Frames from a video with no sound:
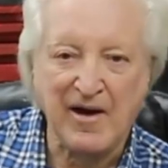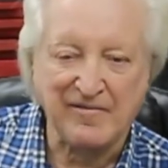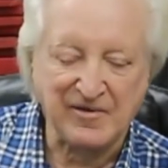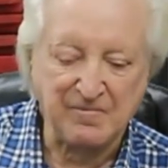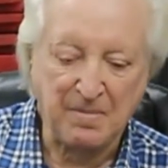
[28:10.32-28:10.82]

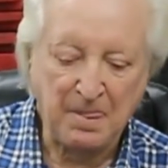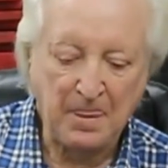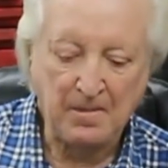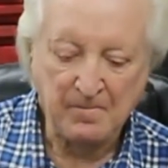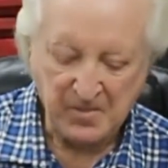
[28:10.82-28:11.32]
have it.
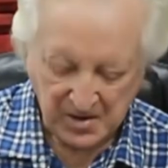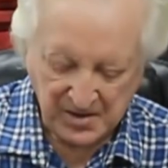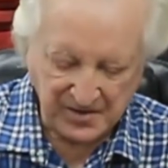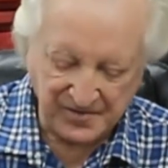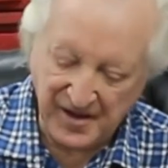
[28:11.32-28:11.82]

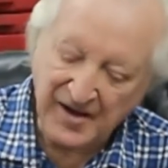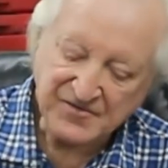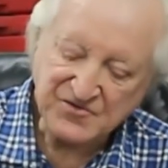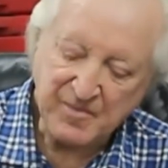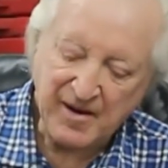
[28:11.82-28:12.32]

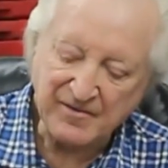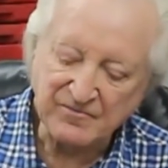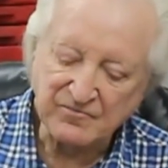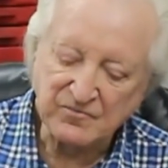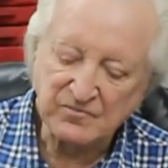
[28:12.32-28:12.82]
That's
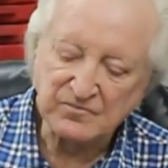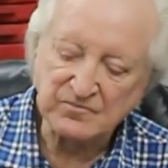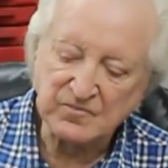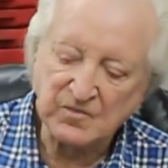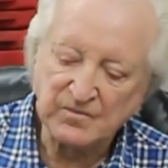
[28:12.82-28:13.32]
about
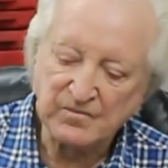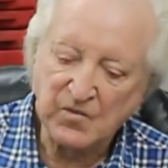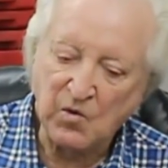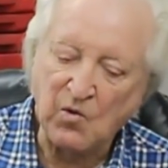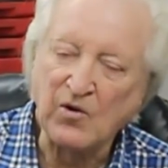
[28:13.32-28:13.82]

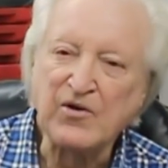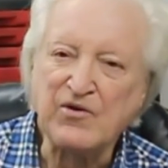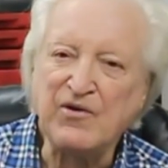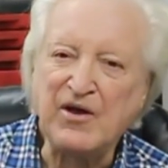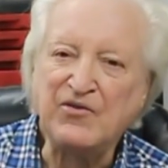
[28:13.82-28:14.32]
all
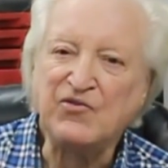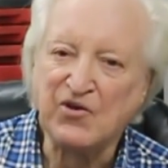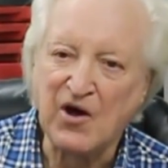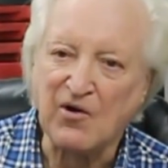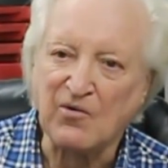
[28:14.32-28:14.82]
you need to
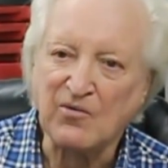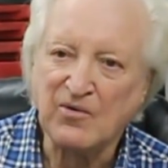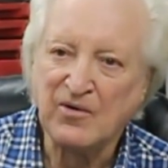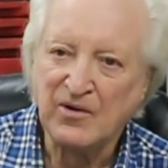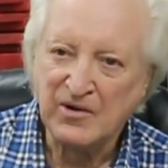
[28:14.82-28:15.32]
know
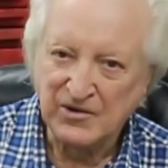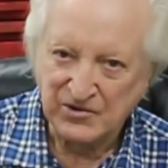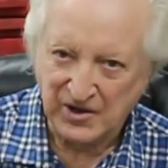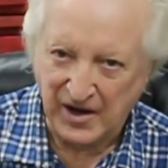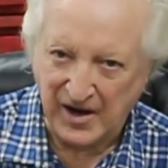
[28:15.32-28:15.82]

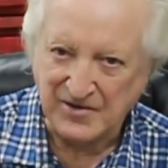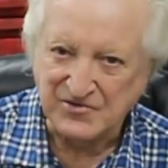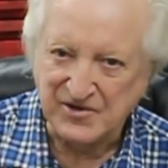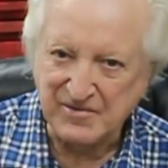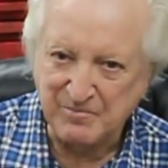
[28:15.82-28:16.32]
to
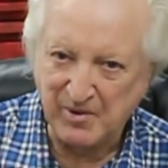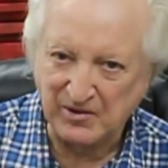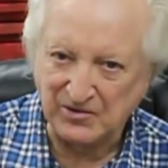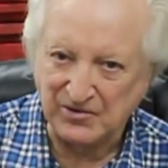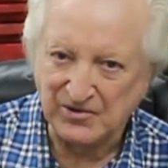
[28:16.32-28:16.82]
actually
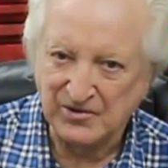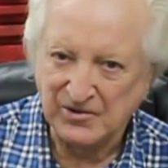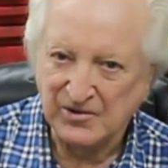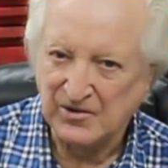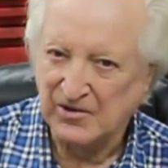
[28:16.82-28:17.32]
build
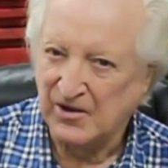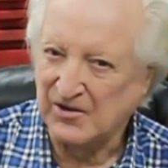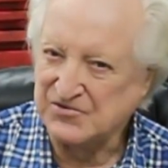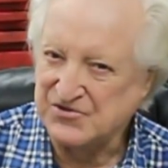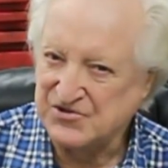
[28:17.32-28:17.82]

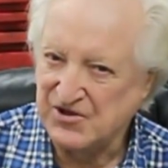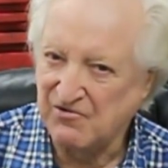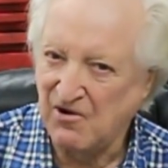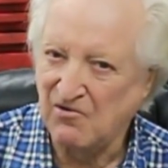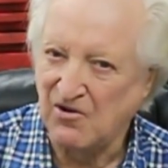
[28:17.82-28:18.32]
a
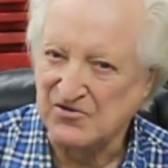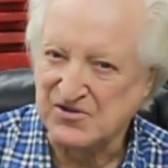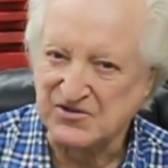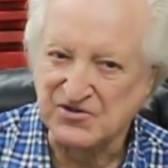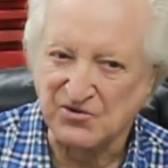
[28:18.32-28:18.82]
zero
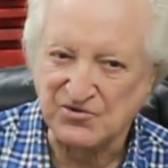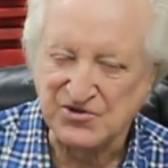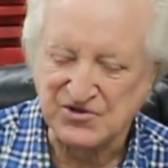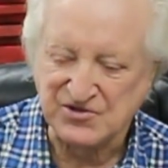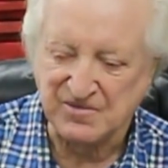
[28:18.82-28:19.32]
loss exhaust
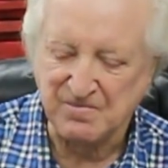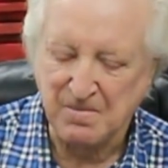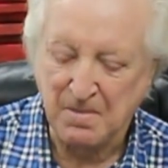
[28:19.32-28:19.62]
system.